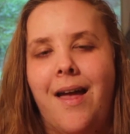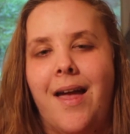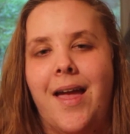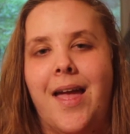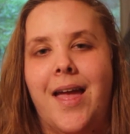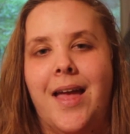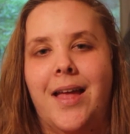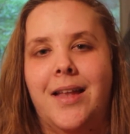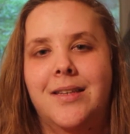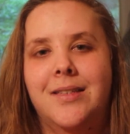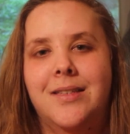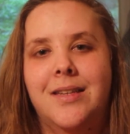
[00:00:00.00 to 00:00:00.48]

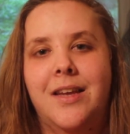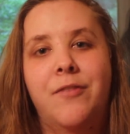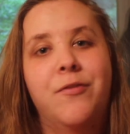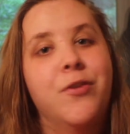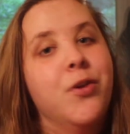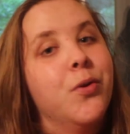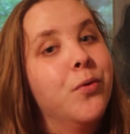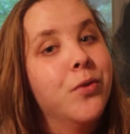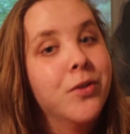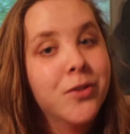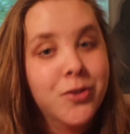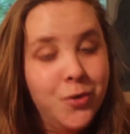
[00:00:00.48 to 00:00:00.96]
And if
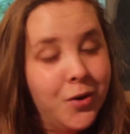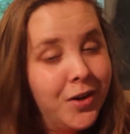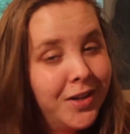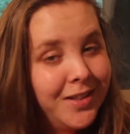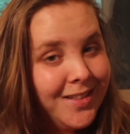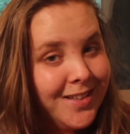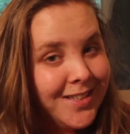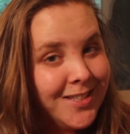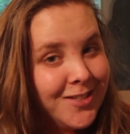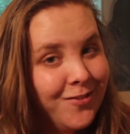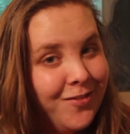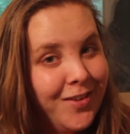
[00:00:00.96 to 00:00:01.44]
you
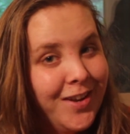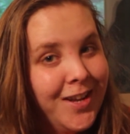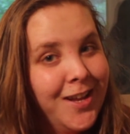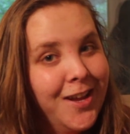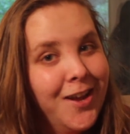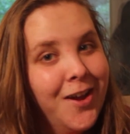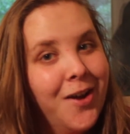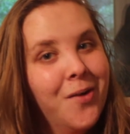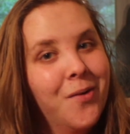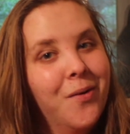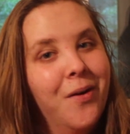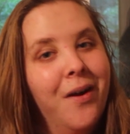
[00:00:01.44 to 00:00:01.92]
enjoyed this
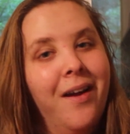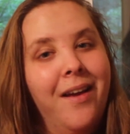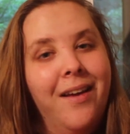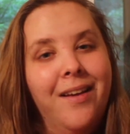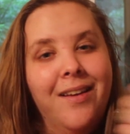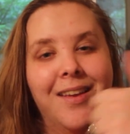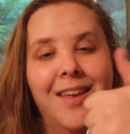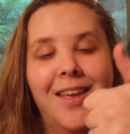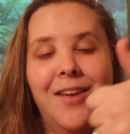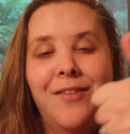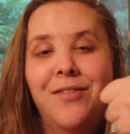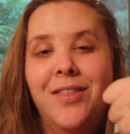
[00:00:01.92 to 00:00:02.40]
video,
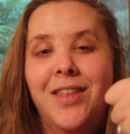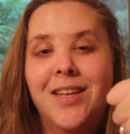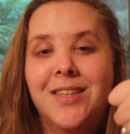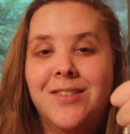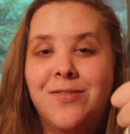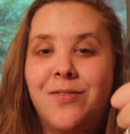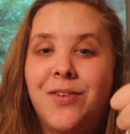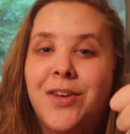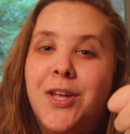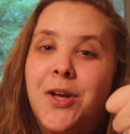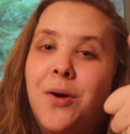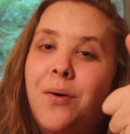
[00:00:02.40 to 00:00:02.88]
give
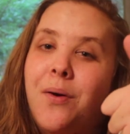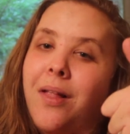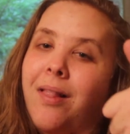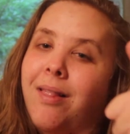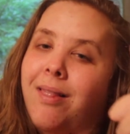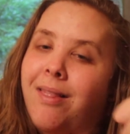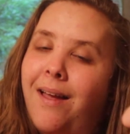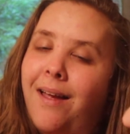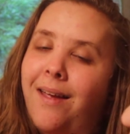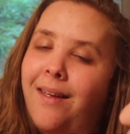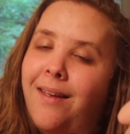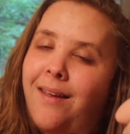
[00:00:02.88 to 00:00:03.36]
this video a
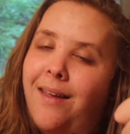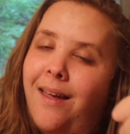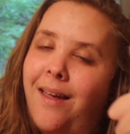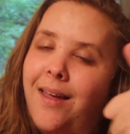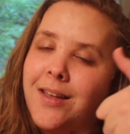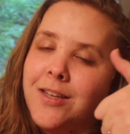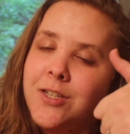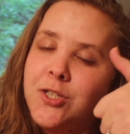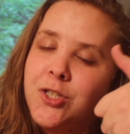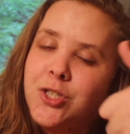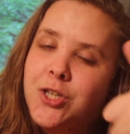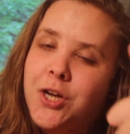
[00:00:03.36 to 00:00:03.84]
like
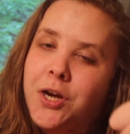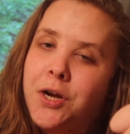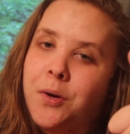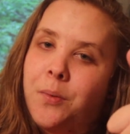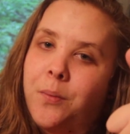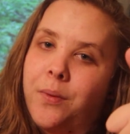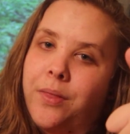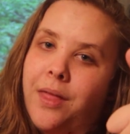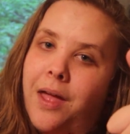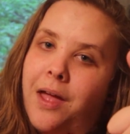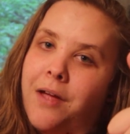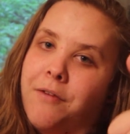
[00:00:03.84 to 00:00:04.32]
and share
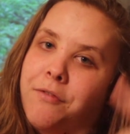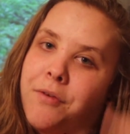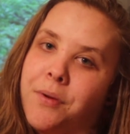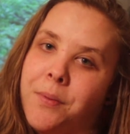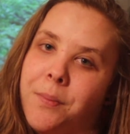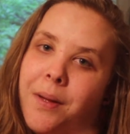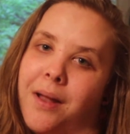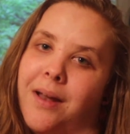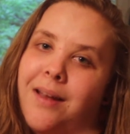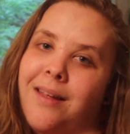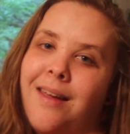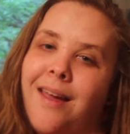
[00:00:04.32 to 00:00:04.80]
it with
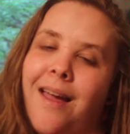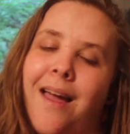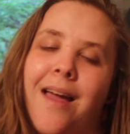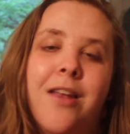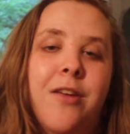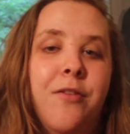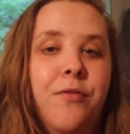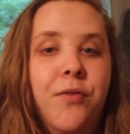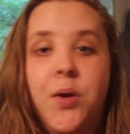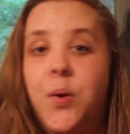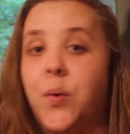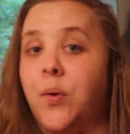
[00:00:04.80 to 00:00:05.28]
everybody. And
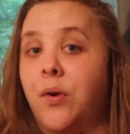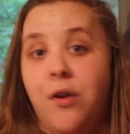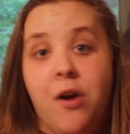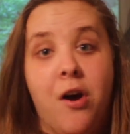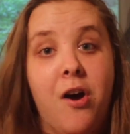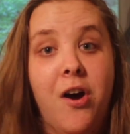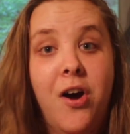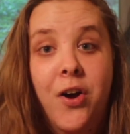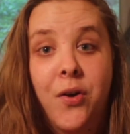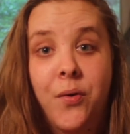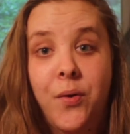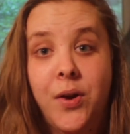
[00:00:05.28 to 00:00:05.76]
if you are
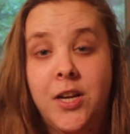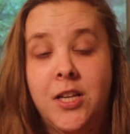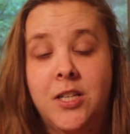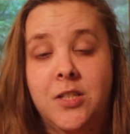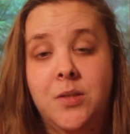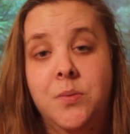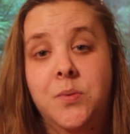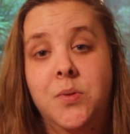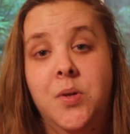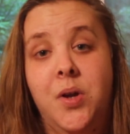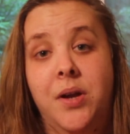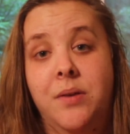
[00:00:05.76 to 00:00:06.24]
not already
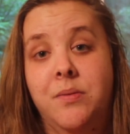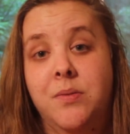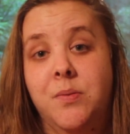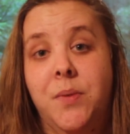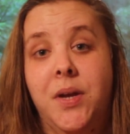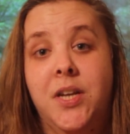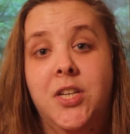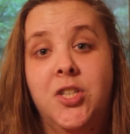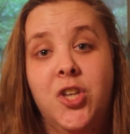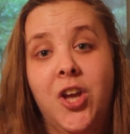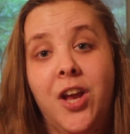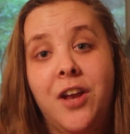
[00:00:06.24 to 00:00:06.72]
subscribed to
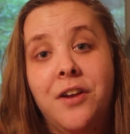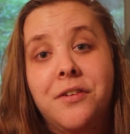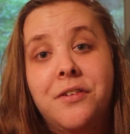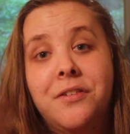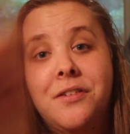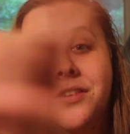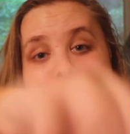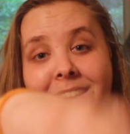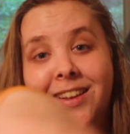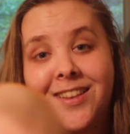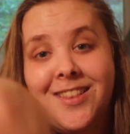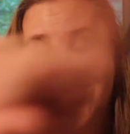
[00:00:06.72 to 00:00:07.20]
my channel,
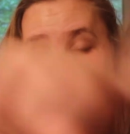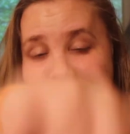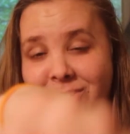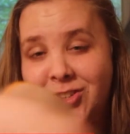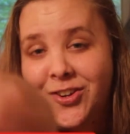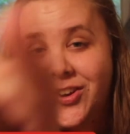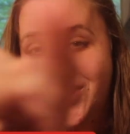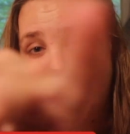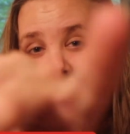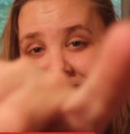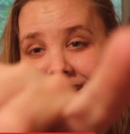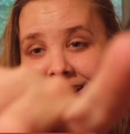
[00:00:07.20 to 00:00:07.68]
click the
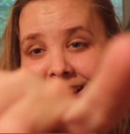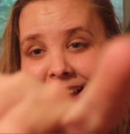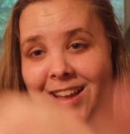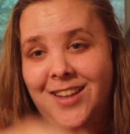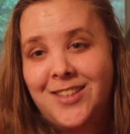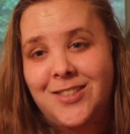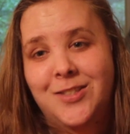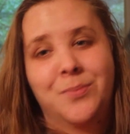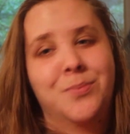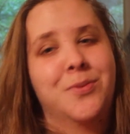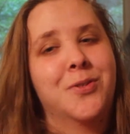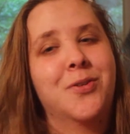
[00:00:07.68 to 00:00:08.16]
screen
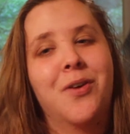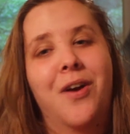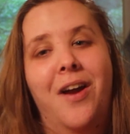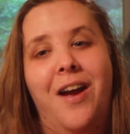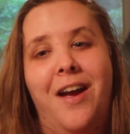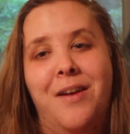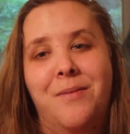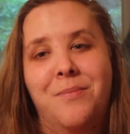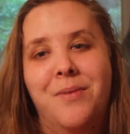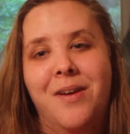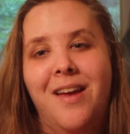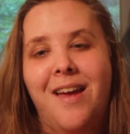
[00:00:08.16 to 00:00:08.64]
and
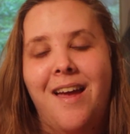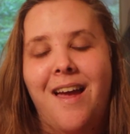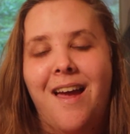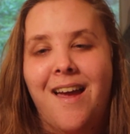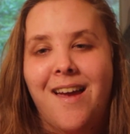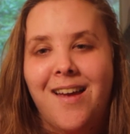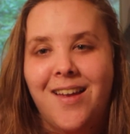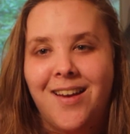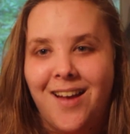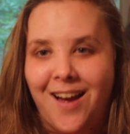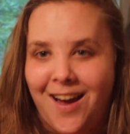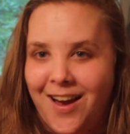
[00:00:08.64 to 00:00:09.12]
subscribe.
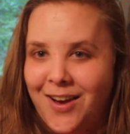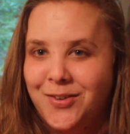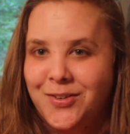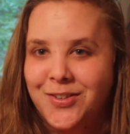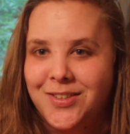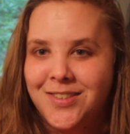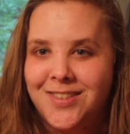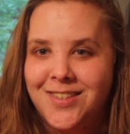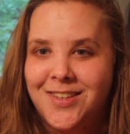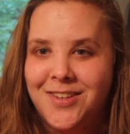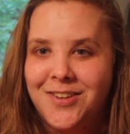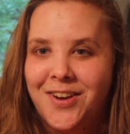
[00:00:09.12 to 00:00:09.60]
And I
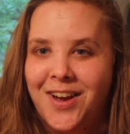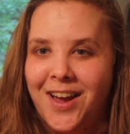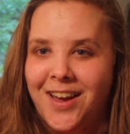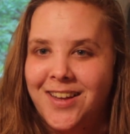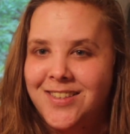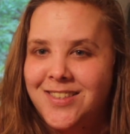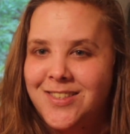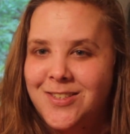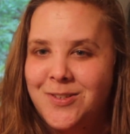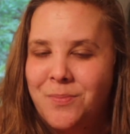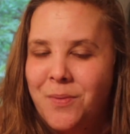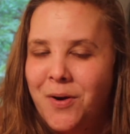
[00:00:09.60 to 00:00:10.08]
will see you
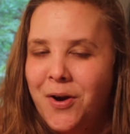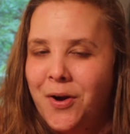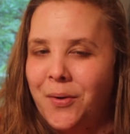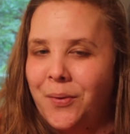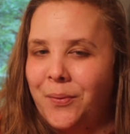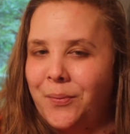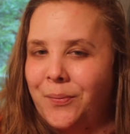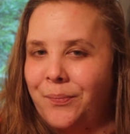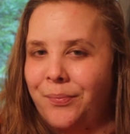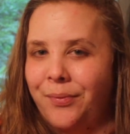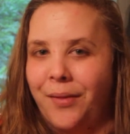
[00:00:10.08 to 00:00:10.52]
guys tomorrow.